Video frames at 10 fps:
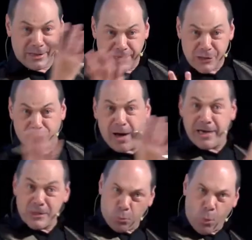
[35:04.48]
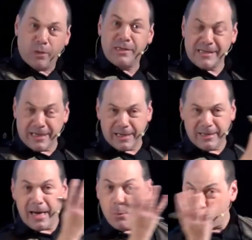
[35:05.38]
the Israelis wanted,
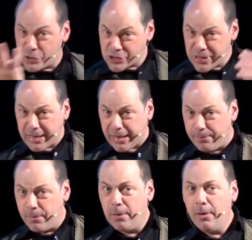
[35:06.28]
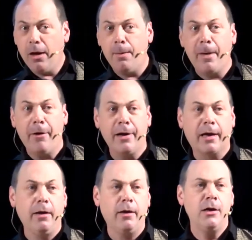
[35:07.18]
it would seem,
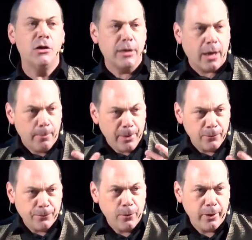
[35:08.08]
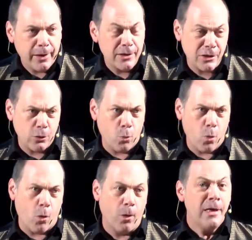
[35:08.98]
America to come in fully into the
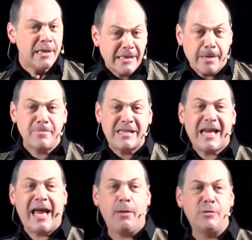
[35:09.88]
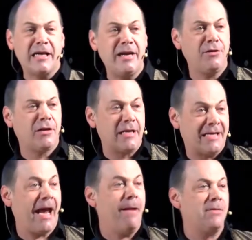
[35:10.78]
war. Some say it was even an
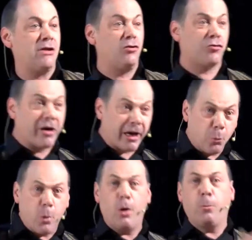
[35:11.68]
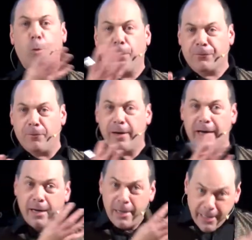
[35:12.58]
attempt to trigger World War
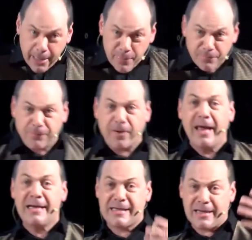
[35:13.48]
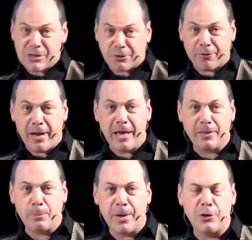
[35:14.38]
III, you know, inflate it to create
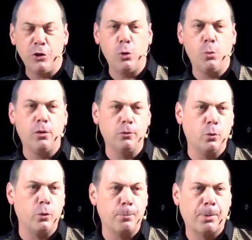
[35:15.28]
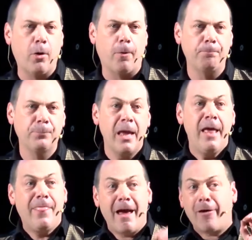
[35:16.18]
the big New World Order plot.
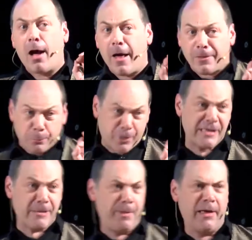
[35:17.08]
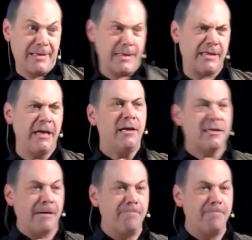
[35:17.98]
There are other possibilities. Some